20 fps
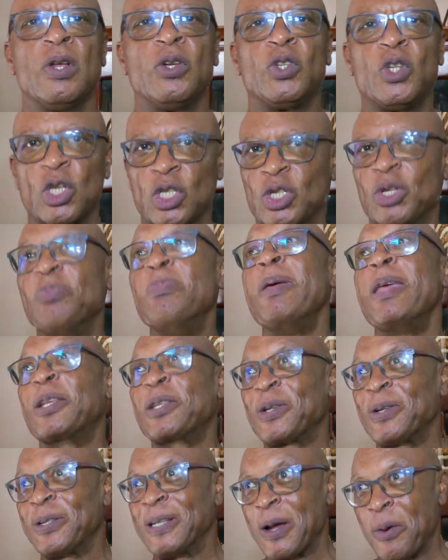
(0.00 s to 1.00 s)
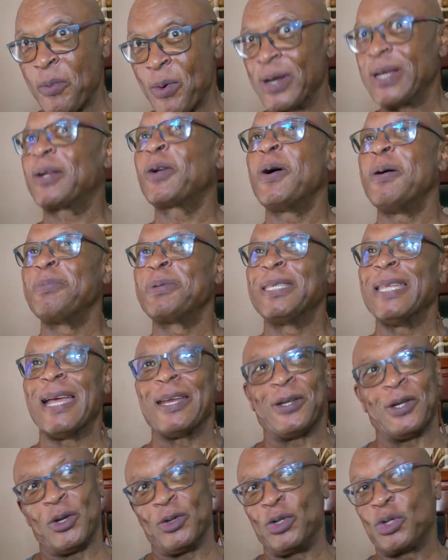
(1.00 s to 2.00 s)
just to make sure that when it comes
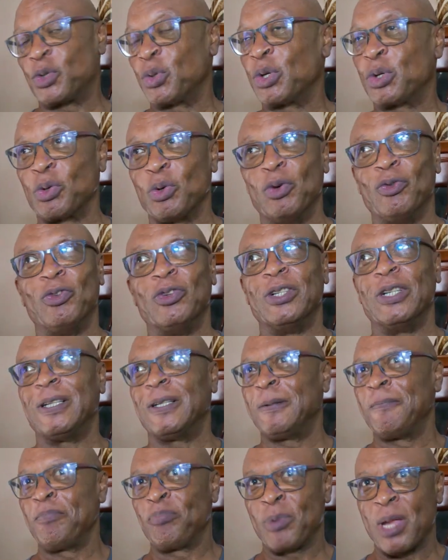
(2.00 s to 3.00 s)
night now, you switch over